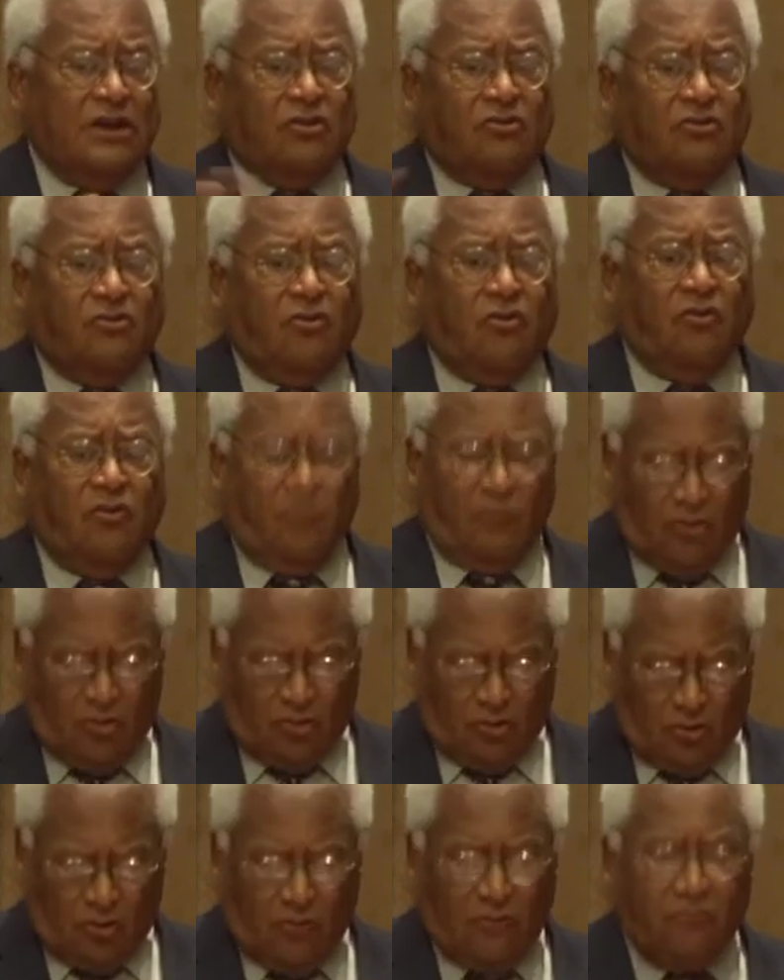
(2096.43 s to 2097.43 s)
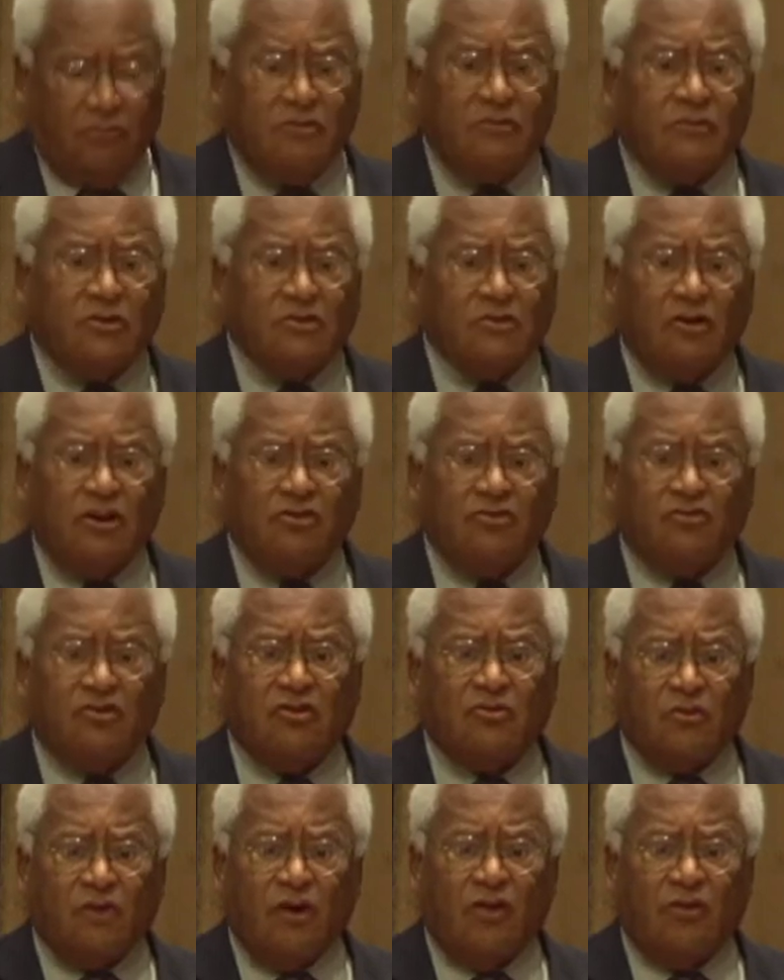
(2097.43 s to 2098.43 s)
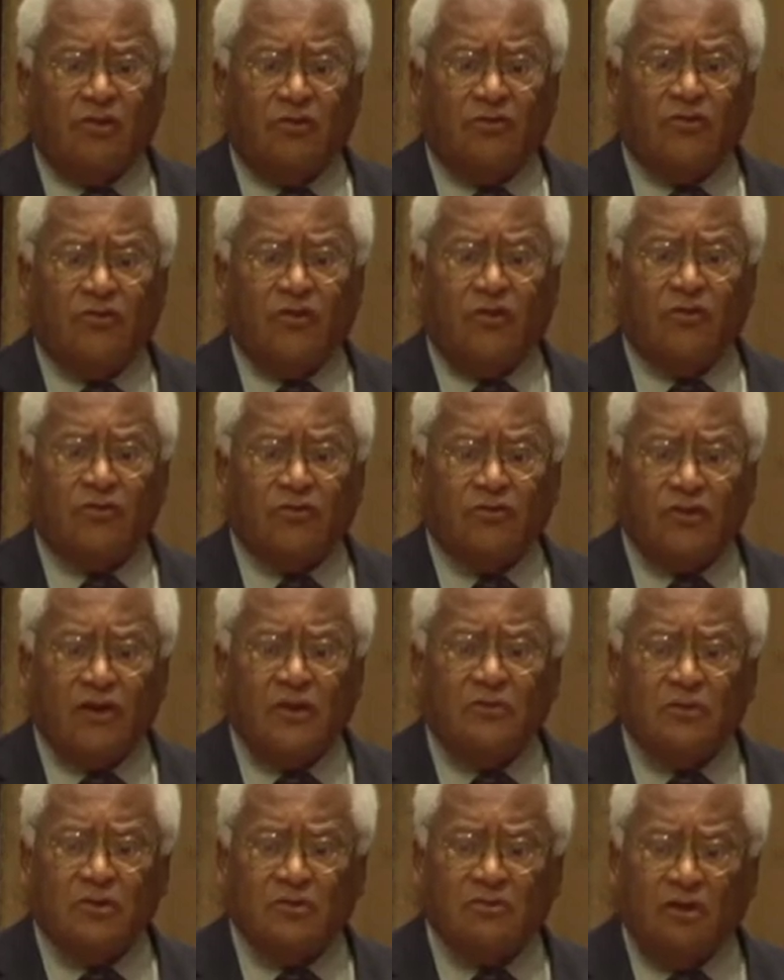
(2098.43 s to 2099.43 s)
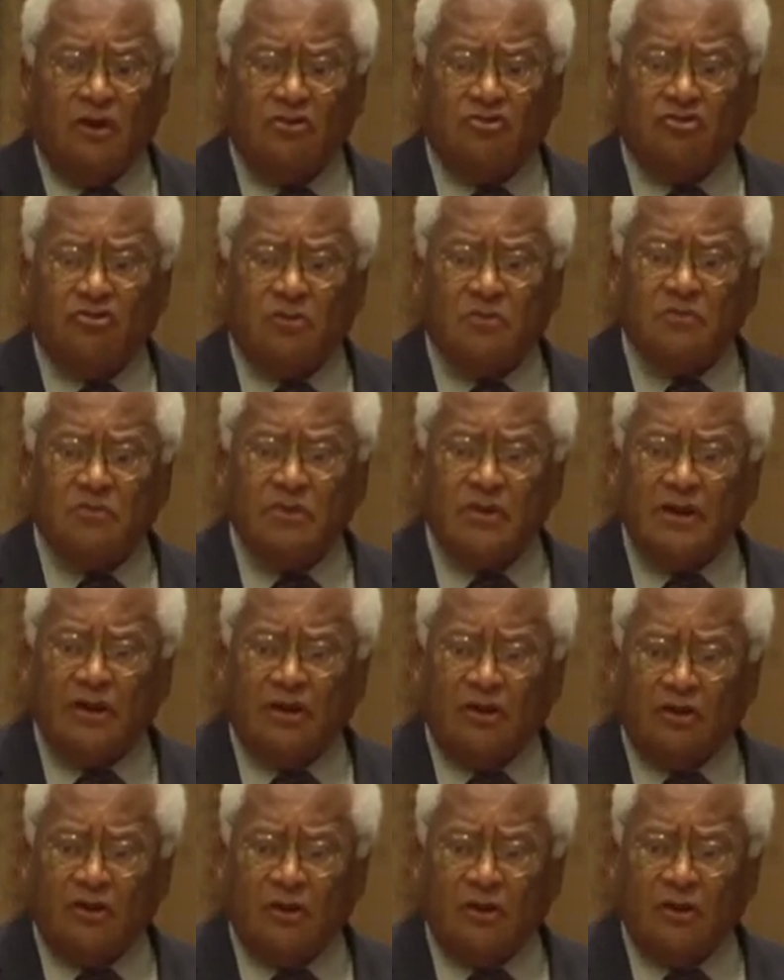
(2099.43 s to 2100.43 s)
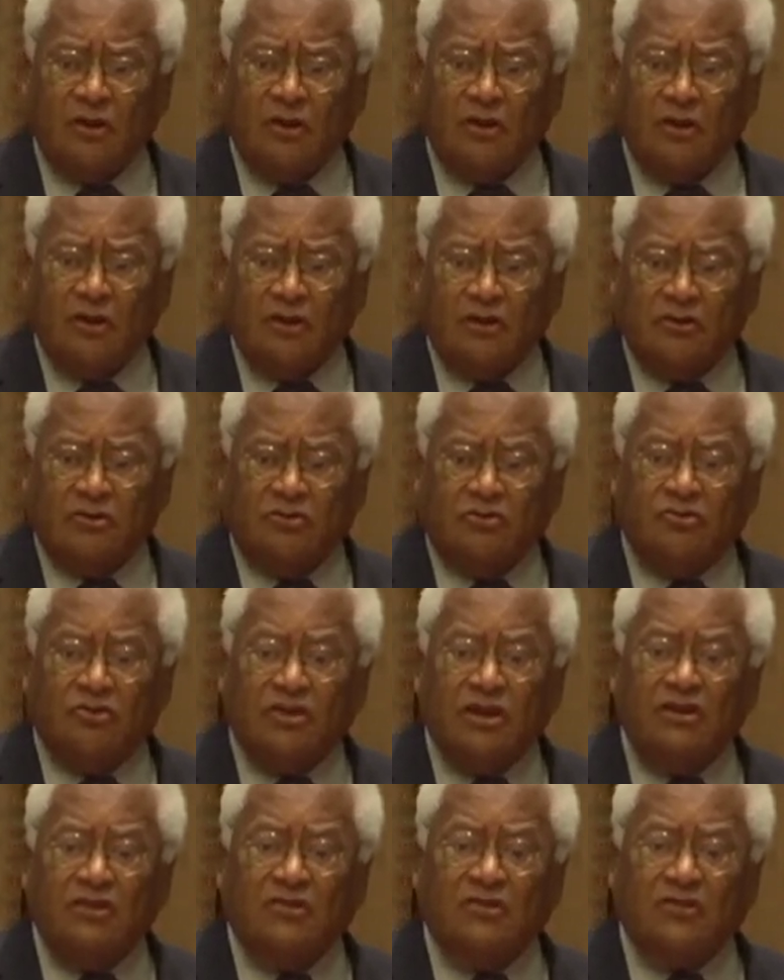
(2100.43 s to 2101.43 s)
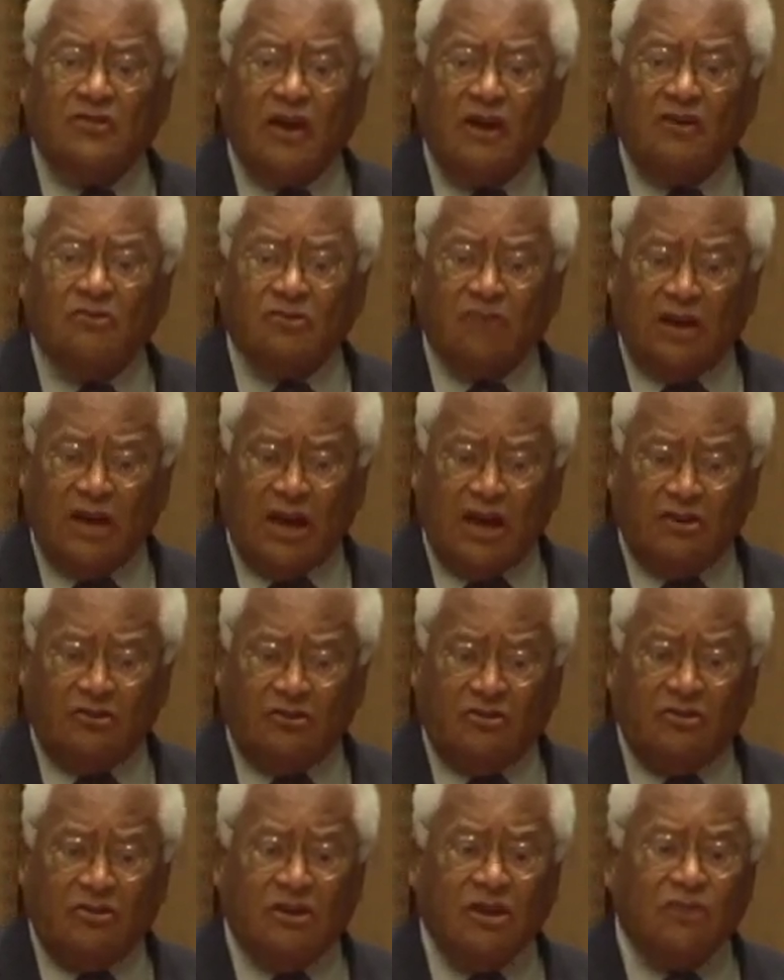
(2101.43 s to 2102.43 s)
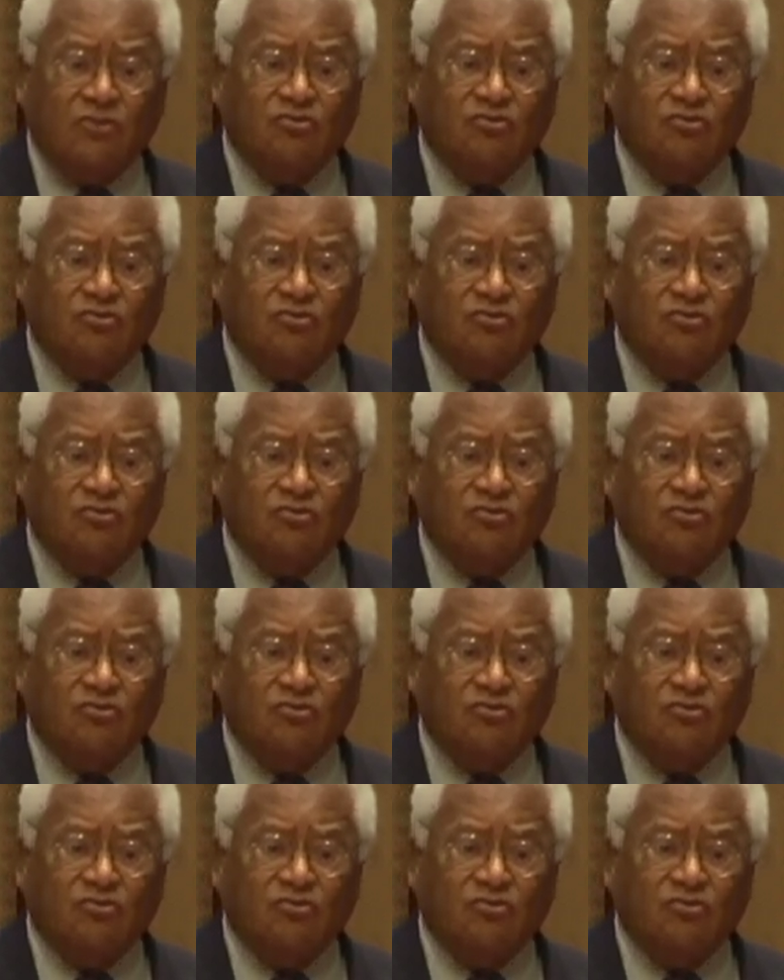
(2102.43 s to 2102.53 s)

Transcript: in turmoil over immigration, while the first immigration bill to desegregate, to